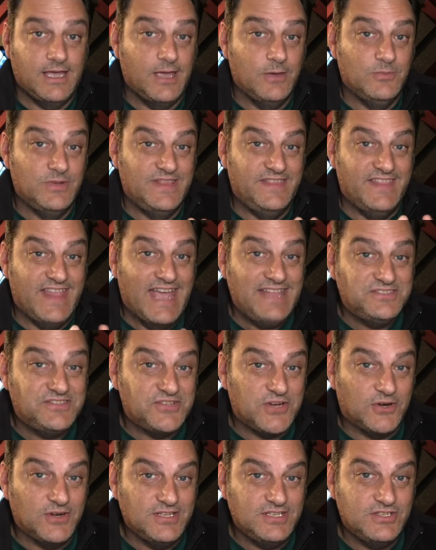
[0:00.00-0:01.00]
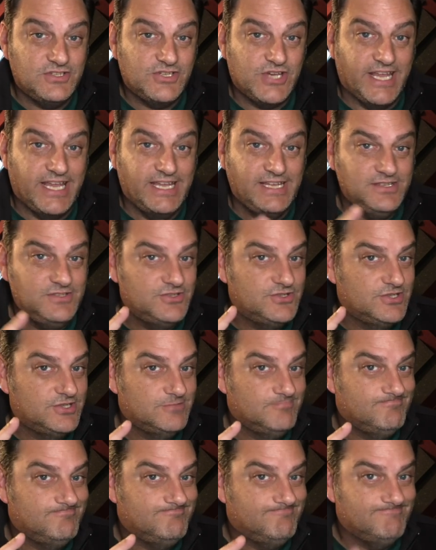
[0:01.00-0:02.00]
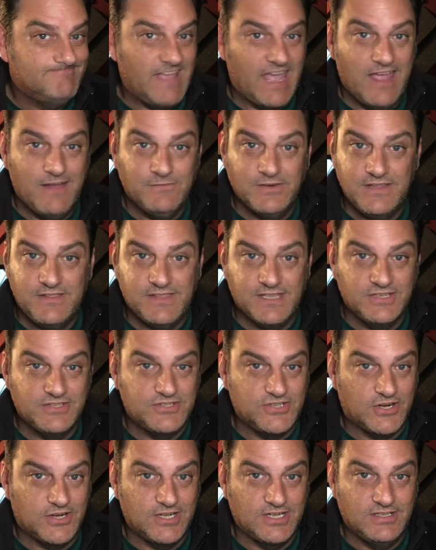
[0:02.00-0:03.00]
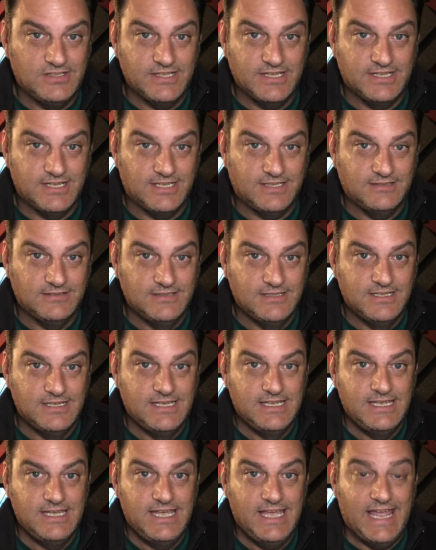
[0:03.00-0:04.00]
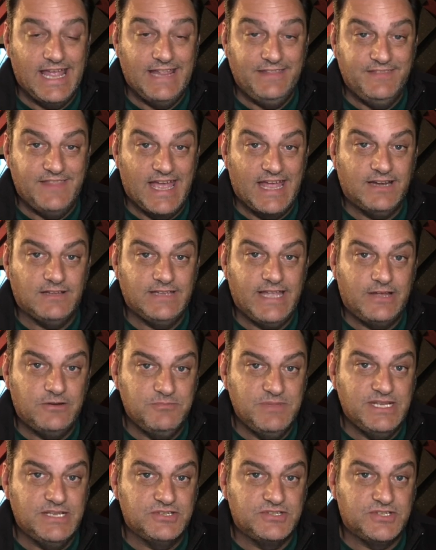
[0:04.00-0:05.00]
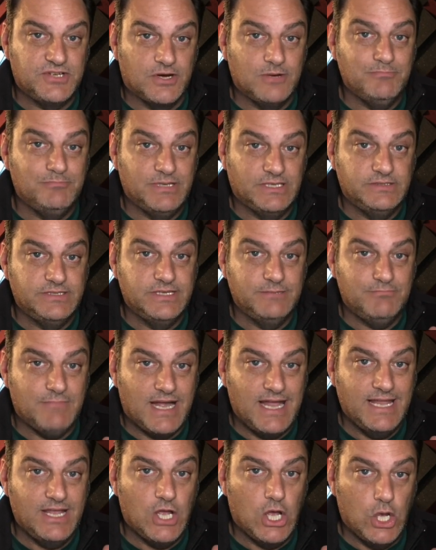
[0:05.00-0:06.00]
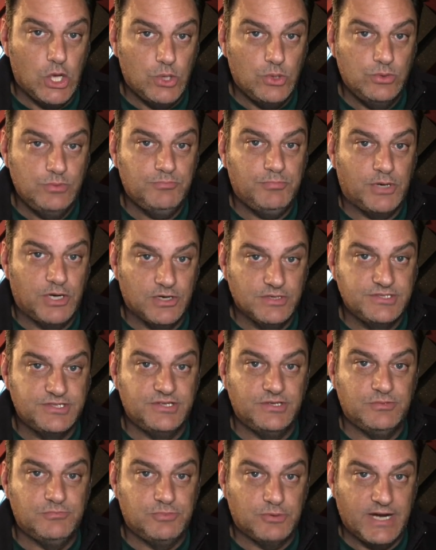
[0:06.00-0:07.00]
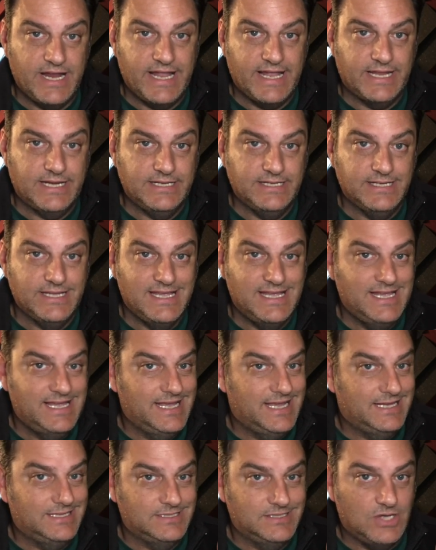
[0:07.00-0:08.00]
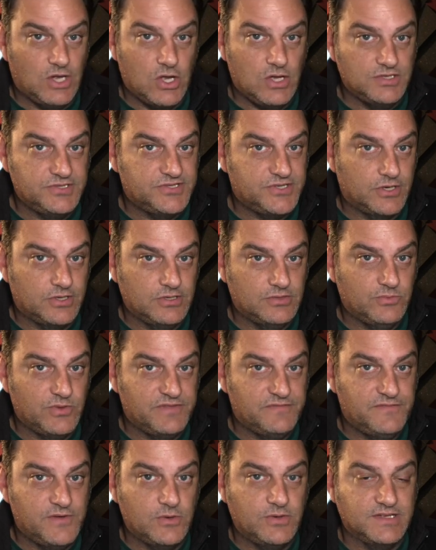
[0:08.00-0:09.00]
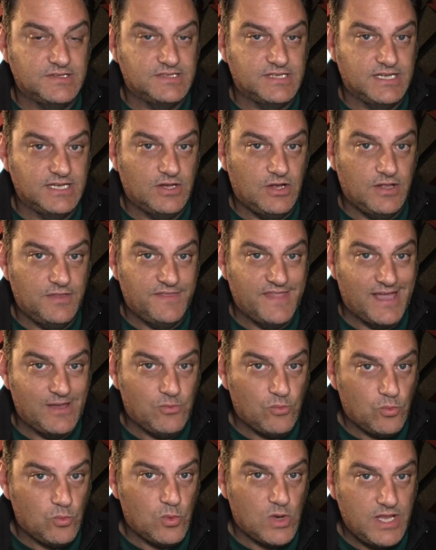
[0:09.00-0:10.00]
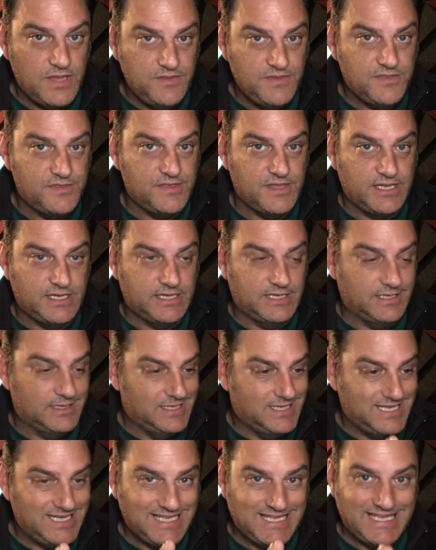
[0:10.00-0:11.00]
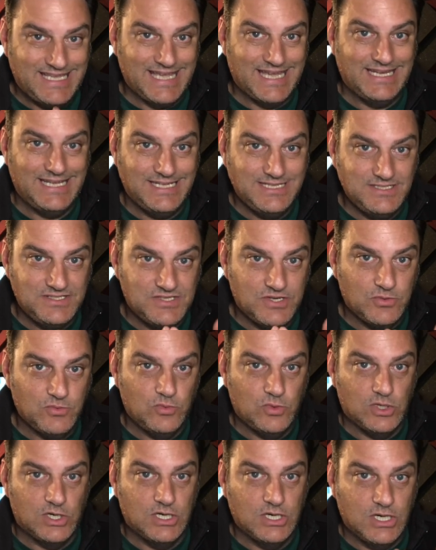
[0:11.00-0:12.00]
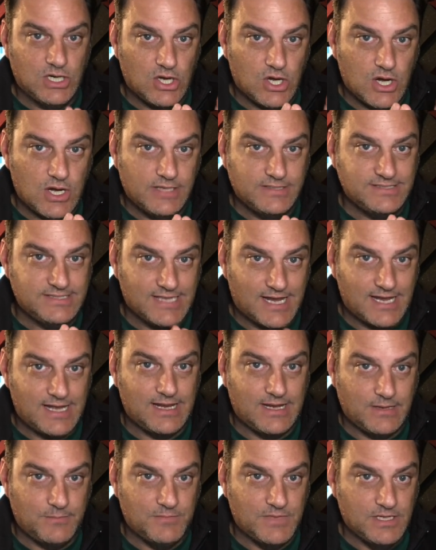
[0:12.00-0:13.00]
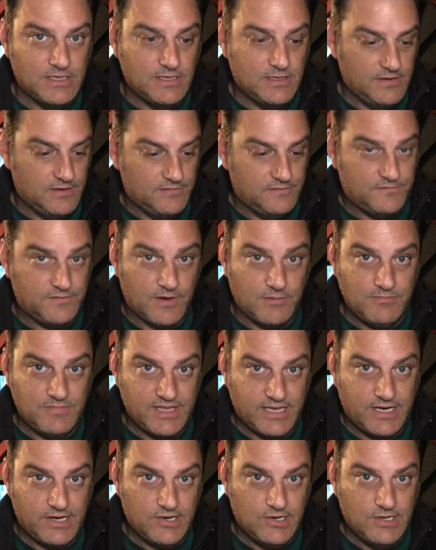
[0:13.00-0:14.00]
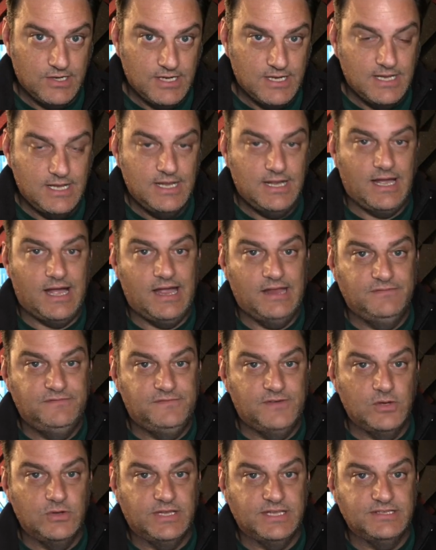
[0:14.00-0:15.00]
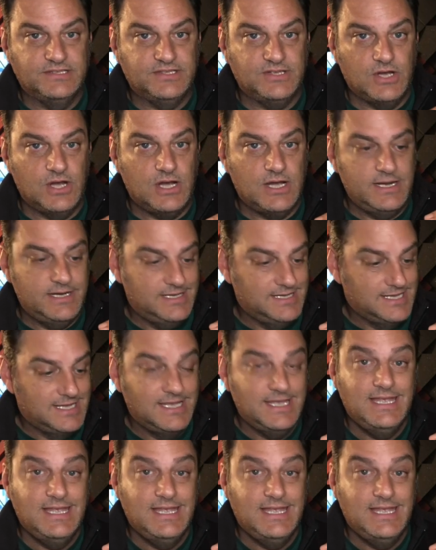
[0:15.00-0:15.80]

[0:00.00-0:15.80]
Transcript: And when that started to change, everything started clicking. And that allowed me to start building my own personal brand. And it all started with focusing on that one thing, getting to work on time. From there, I focused on